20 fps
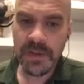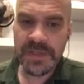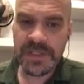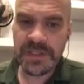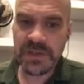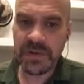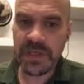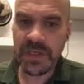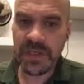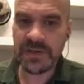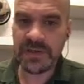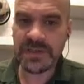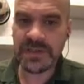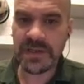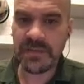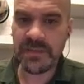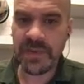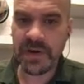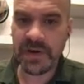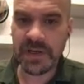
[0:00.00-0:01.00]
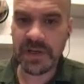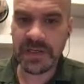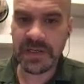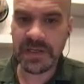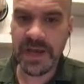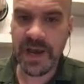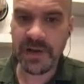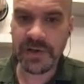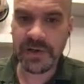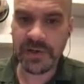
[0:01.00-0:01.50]
So here's an American
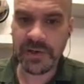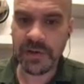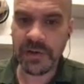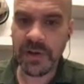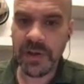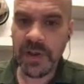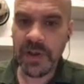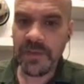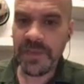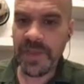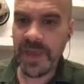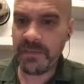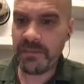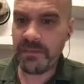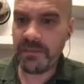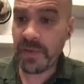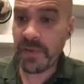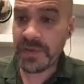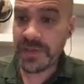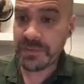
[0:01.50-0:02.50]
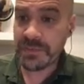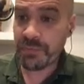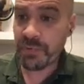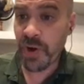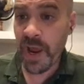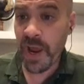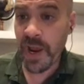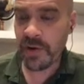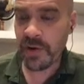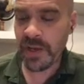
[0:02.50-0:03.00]
doctor that months
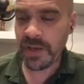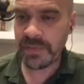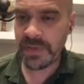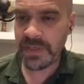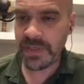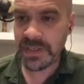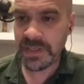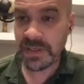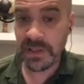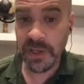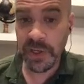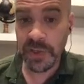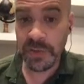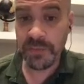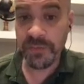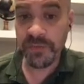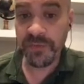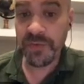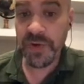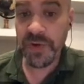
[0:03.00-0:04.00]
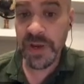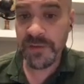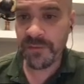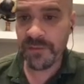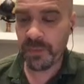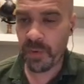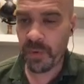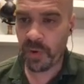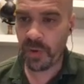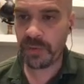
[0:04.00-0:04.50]
prior had been declared free of
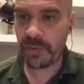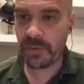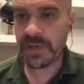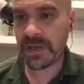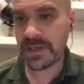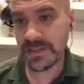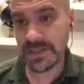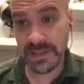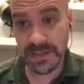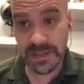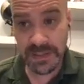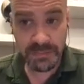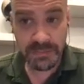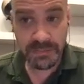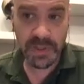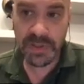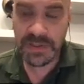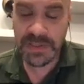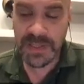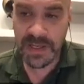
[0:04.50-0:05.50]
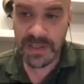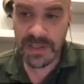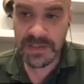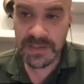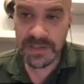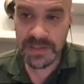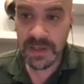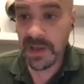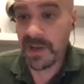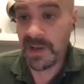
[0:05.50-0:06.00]
Ebola because they did blood tests.